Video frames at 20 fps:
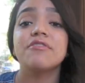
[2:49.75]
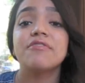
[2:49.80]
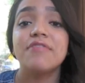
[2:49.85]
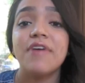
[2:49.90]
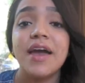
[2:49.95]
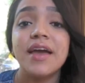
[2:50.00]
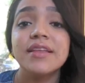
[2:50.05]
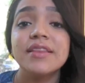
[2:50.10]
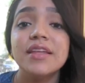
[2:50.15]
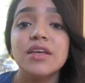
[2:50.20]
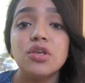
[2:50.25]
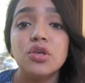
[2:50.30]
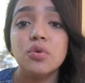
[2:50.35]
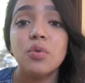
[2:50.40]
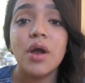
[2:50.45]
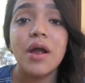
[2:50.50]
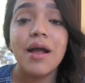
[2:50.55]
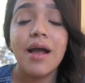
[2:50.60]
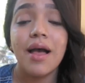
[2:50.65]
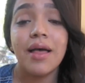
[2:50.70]
The fact that you
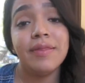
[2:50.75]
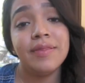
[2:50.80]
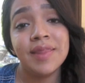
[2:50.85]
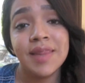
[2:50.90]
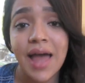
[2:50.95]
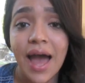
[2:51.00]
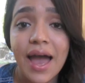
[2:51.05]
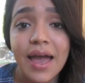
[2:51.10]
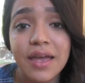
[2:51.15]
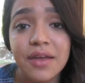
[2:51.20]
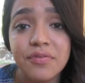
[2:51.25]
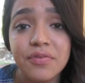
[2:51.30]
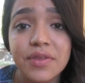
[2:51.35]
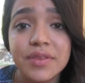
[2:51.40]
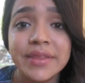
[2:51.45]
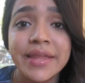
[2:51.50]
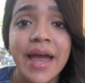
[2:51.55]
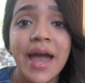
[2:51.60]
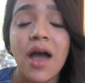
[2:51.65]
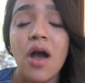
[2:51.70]
are alive,
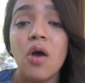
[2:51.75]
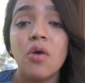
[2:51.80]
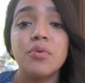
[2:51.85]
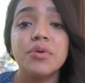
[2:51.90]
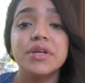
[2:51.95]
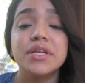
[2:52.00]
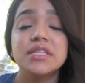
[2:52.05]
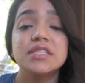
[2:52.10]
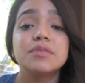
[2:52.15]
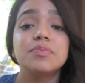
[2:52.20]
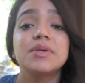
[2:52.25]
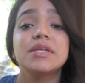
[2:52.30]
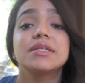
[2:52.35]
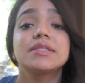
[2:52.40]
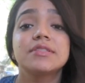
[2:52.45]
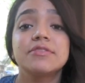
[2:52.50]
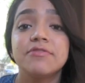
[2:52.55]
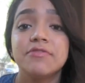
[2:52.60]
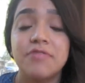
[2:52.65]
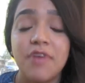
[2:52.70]
that already speaks
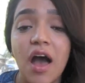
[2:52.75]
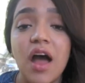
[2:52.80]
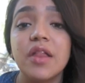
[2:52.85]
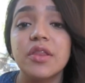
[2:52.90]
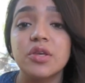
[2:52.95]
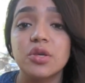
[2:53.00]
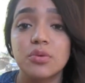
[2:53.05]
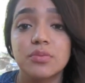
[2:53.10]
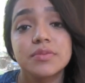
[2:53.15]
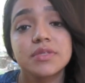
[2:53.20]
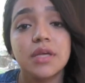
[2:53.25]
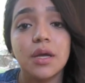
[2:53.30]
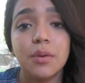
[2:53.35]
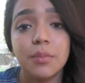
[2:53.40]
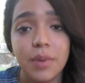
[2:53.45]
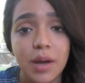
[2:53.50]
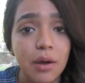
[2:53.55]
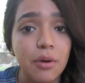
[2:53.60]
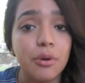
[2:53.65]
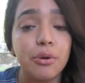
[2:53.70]
volumes
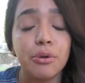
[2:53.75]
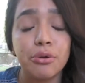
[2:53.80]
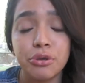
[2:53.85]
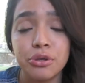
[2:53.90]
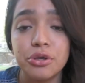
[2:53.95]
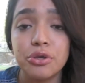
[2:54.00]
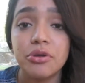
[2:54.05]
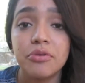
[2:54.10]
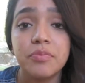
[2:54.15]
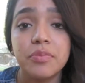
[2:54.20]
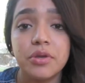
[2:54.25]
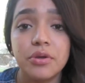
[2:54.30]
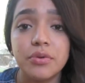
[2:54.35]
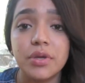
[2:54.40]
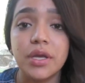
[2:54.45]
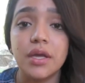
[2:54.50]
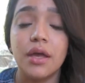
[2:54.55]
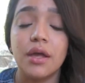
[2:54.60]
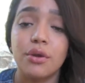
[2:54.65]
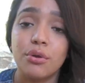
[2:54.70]
about your
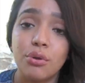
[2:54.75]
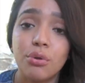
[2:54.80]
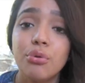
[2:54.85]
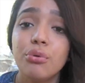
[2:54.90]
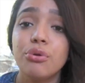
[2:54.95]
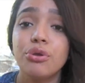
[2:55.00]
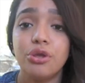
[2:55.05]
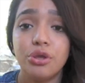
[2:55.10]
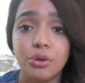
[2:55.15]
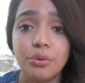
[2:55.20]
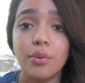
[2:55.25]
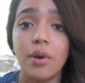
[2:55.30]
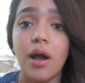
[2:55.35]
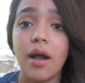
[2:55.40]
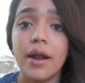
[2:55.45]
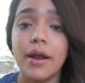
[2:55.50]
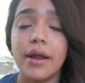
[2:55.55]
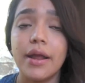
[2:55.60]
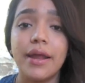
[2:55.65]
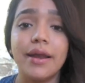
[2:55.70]
beauty and who you
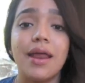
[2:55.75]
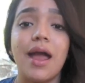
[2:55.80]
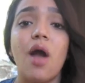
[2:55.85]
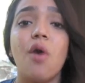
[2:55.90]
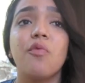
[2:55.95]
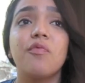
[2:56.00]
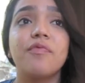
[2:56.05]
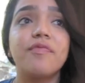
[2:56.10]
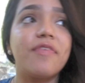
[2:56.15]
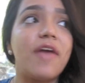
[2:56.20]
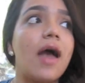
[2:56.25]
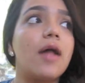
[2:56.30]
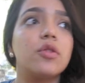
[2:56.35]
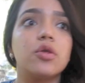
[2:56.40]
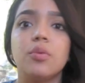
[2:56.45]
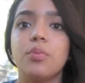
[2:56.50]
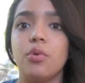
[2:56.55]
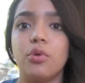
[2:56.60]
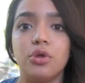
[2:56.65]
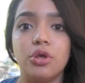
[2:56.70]
are and how
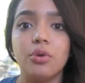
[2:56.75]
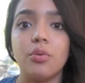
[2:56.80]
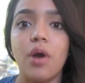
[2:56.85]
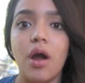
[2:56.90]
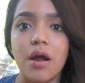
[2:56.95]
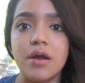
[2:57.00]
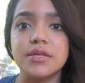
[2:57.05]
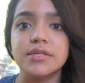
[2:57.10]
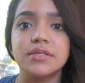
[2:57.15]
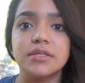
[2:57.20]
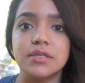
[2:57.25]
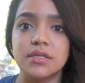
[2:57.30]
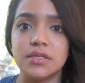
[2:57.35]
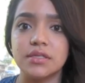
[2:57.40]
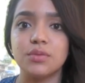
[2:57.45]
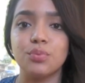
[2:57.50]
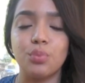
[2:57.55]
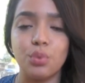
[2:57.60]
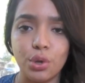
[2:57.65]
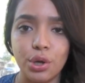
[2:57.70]
valuable you are to
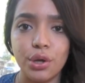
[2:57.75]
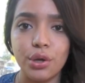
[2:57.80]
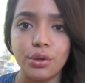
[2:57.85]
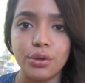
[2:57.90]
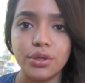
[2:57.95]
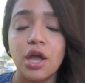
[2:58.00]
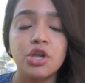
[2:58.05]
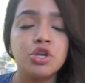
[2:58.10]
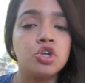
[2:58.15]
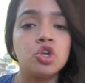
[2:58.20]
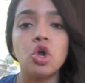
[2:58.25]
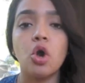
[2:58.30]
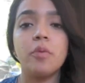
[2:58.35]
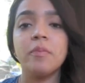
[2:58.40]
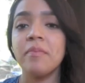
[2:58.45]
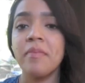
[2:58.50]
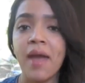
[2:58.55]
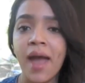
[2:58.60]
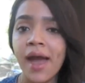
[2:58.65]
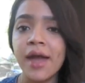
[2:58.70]
this world. No
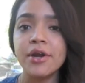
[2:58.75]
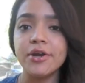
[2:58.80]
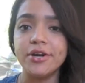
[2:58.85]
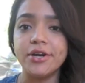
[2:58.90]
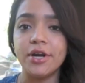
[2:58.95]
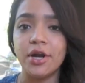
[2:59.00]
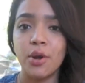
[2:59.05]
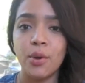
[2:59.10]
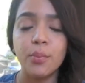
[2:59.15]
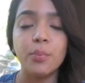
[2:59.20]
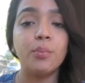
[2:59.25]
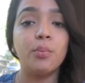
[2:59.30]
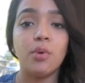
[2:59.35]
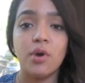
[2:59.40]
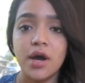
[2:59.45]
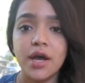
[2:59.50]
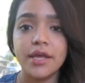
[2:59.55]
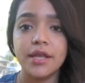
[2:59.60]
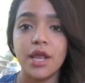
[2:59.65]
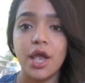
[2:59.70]
matter
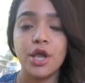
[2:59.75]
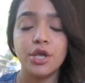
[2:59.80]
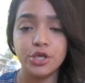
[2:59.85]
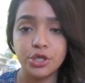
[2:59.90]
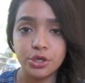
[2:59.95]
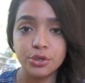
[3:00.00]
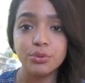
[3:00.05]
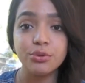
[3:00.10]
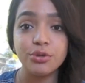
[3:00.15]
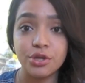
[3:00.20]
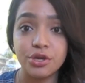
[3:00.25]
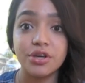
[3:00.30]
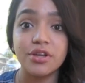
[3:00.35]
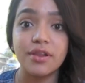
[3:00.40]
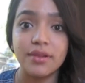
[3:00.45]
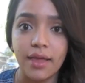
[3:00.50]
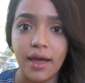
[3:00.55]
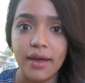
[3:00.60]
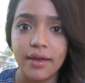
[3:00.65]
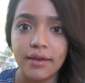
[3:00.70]
what you look
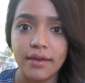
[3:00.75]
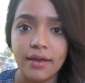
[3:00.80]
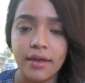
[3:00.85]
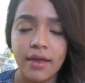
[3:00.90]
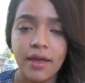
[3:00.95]
like,